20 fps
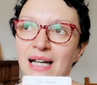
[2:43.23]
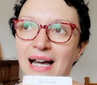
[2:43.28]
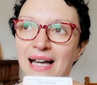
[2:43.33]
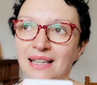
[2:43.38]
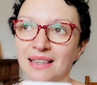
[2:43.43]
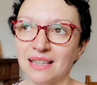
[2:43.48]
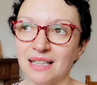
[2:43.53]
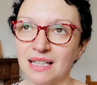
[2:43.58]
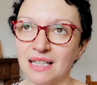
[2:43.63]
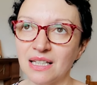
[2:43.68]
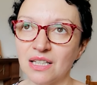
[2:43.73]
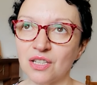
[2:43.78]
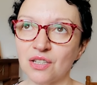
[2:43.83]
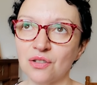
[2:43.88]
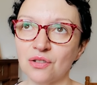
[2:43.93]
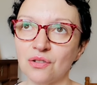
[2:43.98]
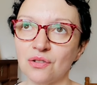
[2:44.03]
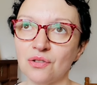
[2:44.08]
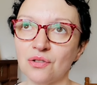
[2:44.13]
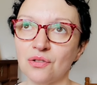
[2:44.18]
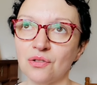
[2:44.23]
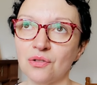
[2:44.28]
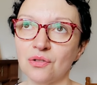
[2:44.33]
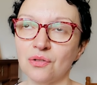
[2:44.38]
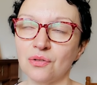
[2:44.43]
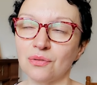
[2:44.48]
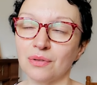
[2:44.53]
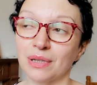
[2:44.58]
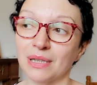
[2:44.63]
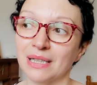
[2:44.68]
I think
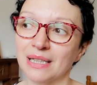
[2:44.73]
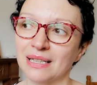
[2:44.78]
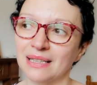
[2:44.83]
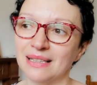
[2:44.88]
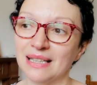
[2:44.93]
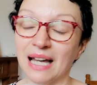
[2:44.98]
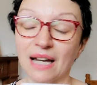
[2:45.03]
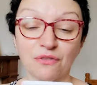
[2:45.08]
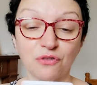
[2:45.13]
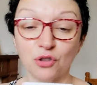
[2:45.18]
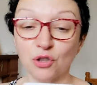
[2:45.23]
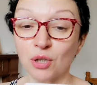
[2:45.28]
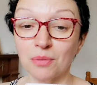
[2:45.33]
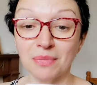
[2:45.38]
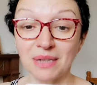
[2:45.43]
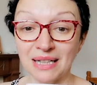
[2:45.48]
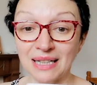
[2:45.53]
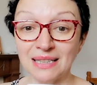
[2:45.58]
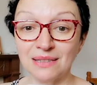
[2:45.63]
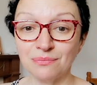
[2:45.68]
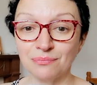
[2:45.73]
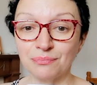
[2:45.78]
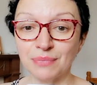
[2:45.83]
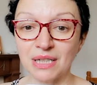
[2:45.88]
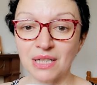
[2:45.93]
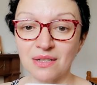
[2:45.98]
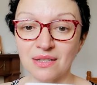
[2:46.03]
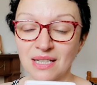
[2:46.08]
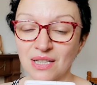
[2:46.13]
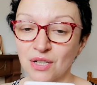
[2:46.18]
you they have to come clean
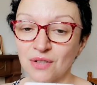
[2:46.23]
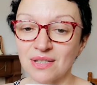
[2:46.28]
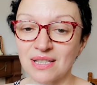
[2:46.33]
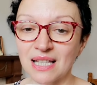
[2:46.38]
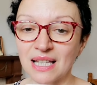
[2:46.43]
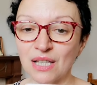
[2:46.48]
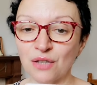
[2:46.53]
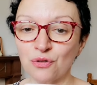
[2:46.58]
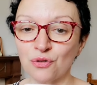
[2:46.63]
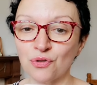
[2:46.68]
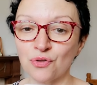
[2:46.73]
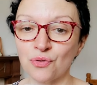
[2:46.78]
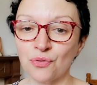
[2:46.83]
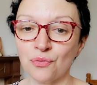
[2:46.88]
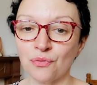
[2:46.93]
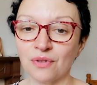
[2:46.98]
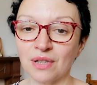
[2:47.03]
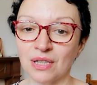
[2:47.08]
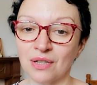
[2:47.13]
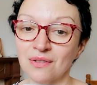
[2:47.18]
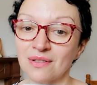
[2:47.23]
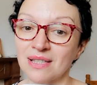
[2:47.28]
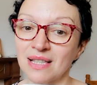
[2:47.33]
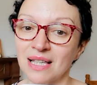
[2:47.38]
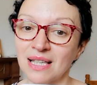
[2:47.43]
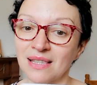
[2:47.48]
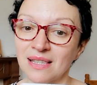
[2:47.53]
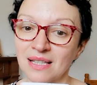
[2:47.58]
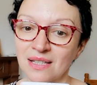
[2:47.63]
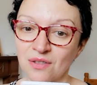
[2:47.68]
because they're not saying the truth, they're not
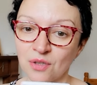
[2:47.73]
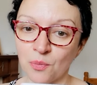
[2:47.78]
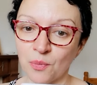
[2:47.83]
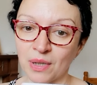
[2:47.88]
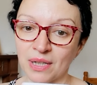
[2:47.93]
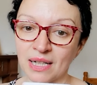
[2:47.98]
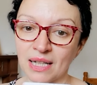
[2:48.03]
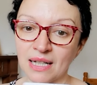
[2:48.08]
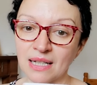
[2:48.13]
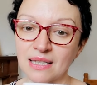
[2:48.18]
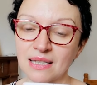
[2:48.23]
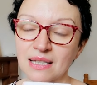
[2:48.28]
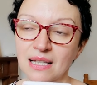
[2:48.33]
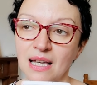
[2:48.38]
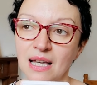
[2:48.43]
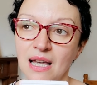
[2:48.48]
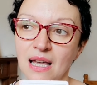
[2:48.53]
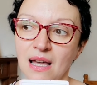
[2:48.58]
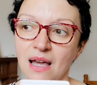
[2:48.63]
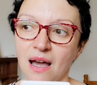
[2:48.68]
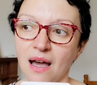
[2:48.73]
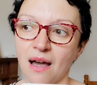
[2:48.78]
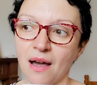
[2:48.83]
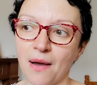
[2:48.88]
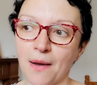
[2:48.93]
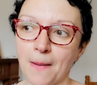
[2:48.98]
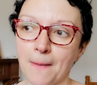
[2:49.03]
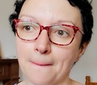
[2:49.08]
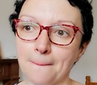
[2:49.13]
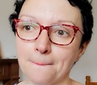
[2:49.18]
saying they're someone else,
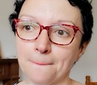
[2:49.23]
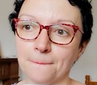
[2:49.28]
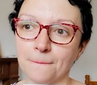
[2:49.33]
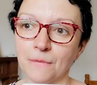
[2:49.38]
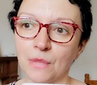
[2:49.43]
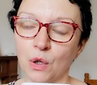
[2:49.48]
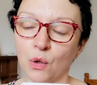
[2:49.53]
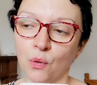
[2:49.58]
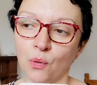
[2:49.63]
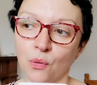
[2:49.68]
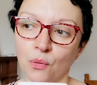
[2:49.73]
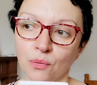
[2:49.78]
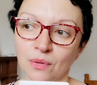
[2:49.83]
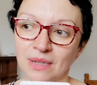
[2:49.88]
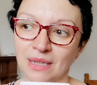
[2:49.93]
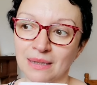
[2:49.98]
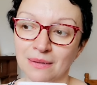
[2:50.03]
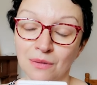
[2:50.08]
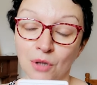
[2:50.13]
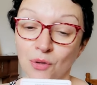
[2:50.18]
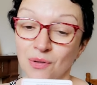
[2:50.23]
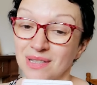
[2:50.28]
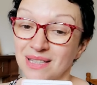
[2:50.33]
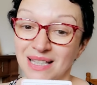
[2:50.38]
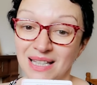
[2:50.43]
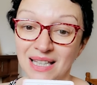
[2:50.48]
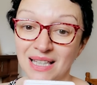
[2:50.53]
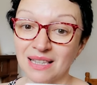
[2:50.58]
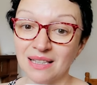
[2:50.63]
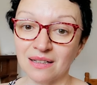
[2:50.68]
um, or they're not
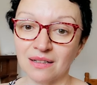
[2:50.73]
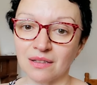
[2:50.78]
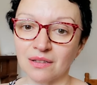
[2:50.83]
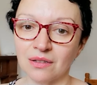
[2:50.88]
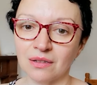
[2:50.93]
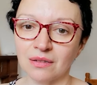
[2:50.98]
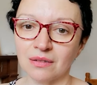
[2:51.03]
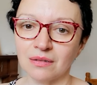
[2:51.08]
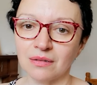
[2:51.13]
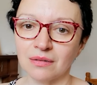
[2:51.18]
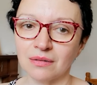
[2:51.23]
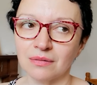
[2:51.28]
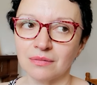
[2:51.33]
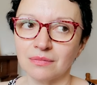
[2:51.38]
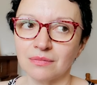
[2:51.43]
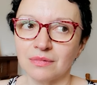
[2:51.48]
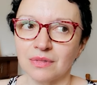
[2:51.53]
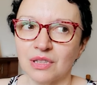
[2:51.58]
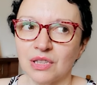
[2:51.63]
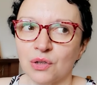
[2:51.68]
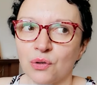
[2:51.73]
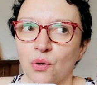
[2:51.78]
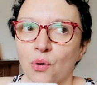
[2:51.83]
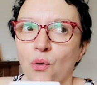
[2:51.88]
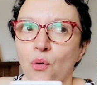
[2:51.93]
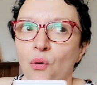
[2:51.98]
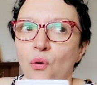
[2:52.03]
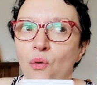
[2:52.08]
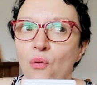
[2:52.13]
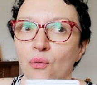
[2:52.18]
saying the the, the
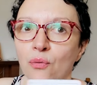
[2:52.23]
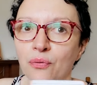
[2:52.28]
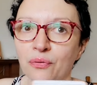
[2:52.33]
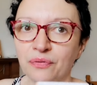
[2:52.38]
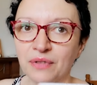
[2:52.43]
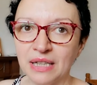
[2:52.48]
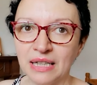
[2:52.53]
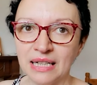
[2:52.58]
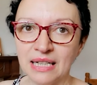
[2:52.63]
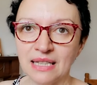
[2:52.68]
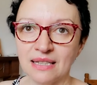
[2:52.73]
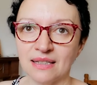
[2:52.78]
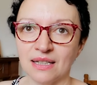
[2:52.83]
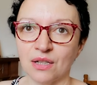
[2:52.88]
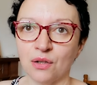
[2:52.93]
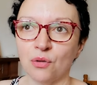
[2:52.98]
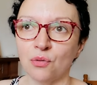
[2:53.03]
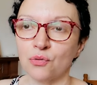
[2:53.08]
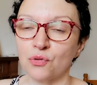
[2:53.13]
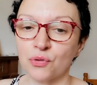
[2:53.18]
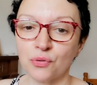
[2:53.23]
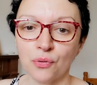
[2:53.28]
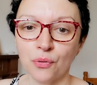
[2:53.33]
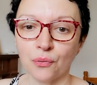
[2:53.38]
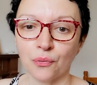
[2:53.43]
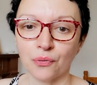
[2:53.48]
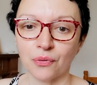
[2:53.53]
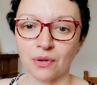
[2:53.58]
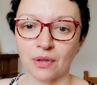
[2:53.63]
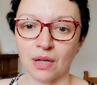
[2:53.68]
all feeling, the all
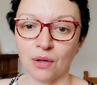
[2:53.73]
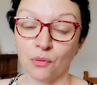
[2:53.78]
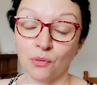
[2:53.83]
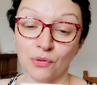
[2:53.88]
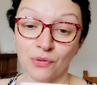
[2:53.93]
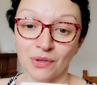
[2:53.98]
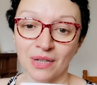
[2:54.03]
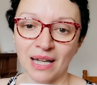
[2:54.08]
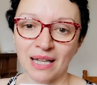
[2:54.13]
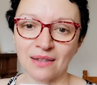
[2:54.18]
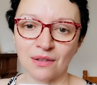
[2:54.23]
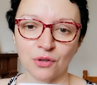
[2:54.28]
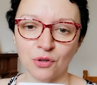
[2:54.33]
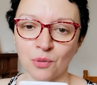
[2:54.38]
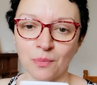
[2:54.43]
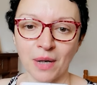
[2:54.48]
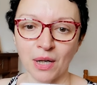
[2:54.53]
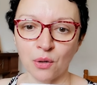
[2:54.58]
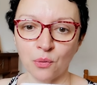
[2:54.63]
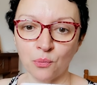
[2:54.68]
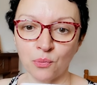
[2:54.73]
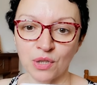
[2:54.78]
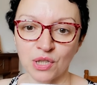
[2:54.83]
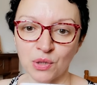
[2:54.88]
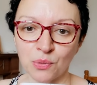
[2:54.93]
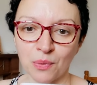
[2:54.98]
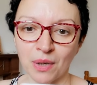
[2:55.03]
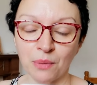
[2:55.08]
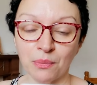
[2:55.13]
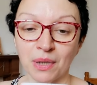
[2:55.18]
truth all together, no matter
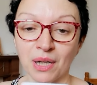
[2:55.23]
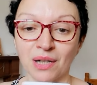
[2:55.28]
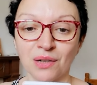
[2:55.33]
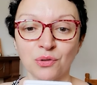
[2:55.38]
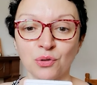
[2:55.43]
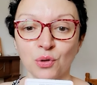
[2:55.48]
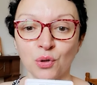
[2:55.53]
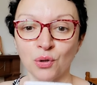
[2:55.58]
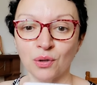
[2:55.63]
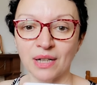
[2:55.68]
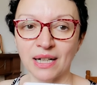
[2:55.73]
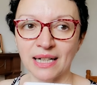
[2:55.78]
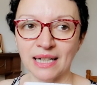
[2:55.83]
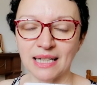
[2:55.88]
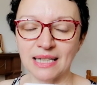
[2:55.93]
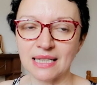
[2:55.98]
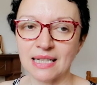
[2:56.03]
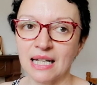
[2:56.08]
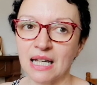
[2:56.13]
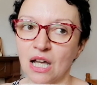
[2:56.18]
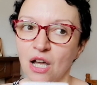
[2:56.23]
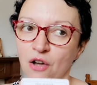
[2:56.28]
which way we're going to look at it.